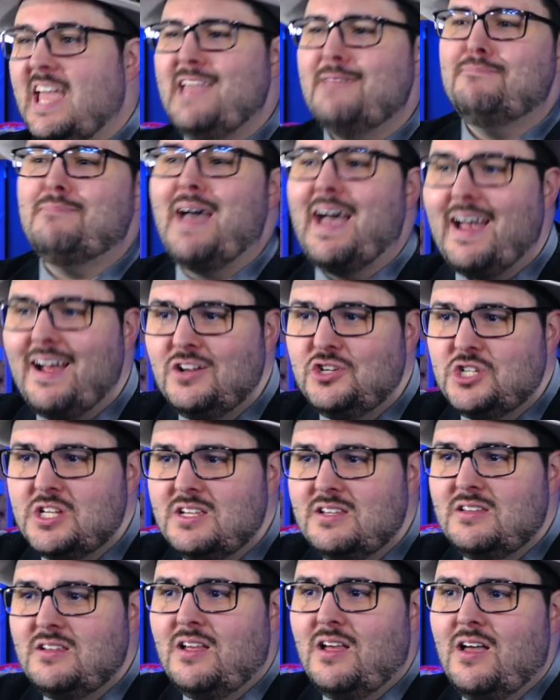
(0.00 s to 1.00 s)

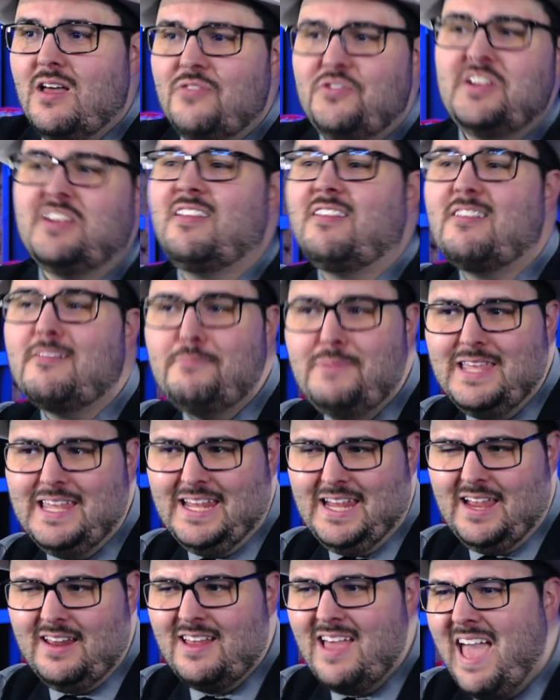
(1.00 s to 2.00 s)
Imagine the
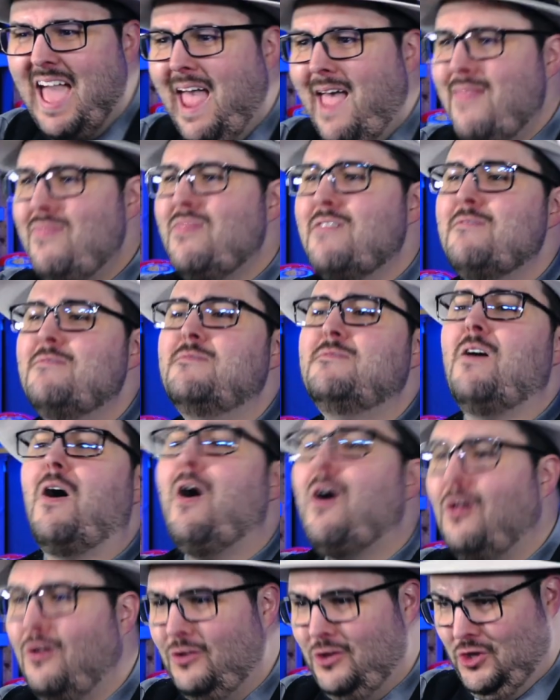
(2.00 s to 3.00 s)
speed and the
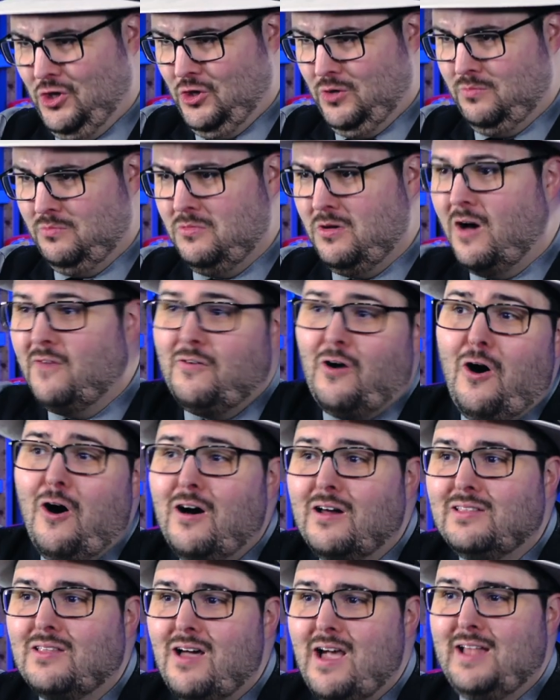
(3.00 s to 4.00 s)
volume of
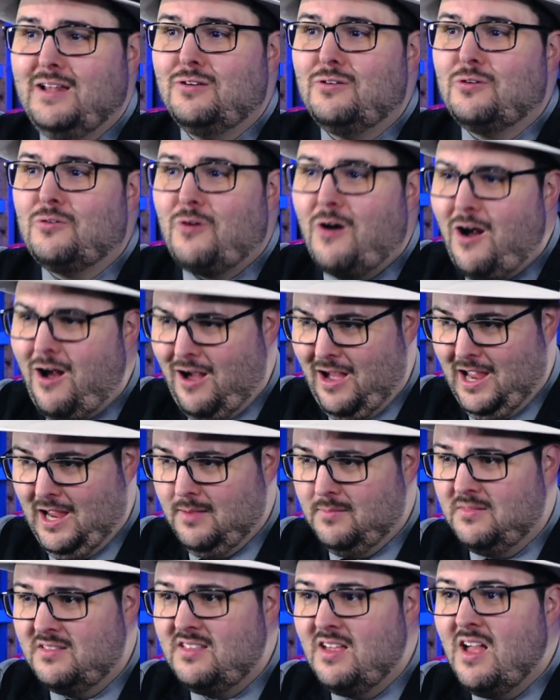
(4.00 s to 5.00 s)
online
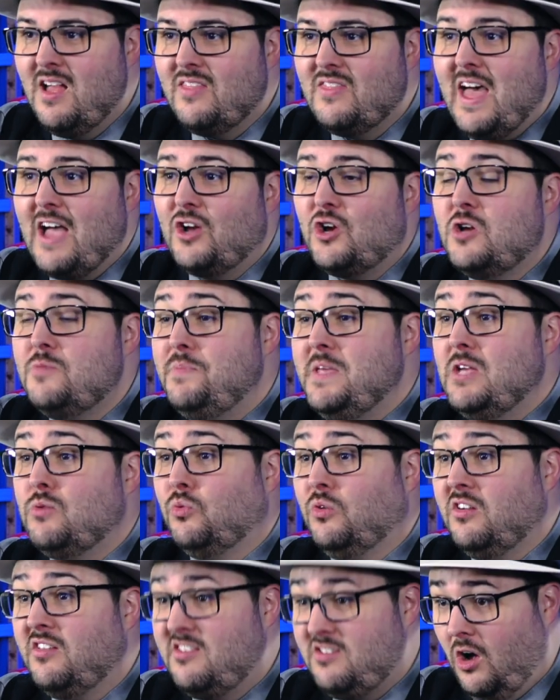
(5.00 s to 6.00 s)
crimes that could be
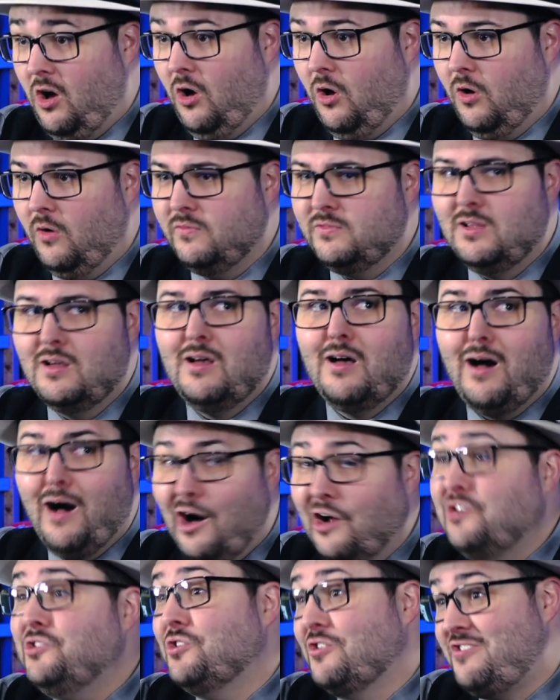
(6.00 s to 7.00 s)
resolved
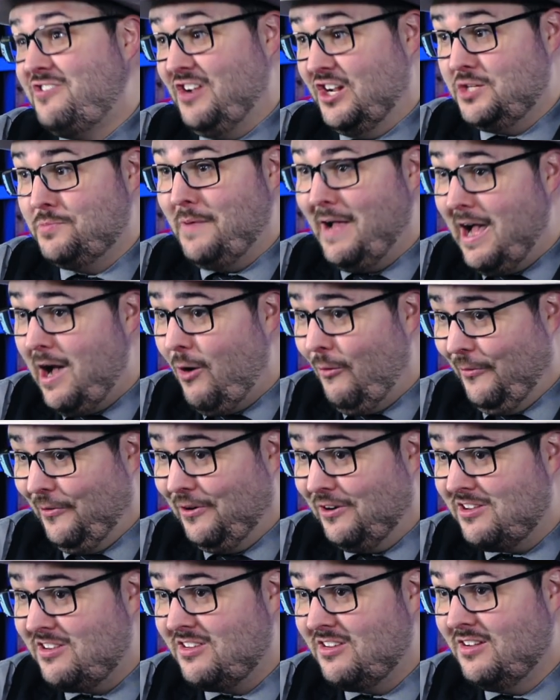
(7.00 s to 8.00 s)
under such
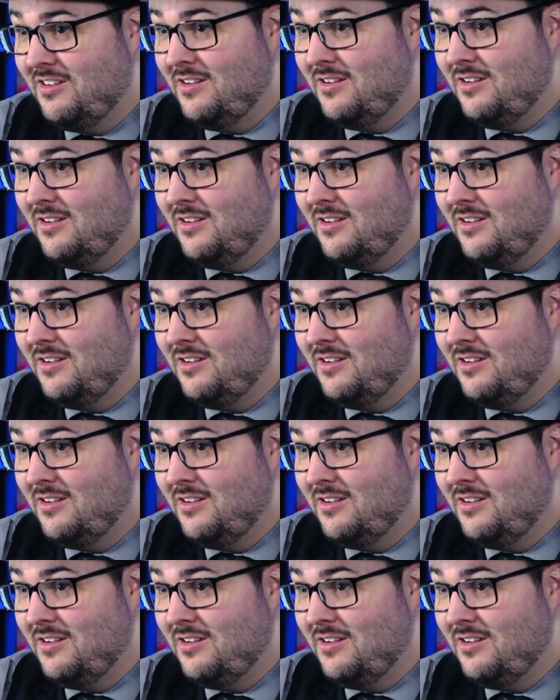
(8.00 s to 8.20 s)
powers.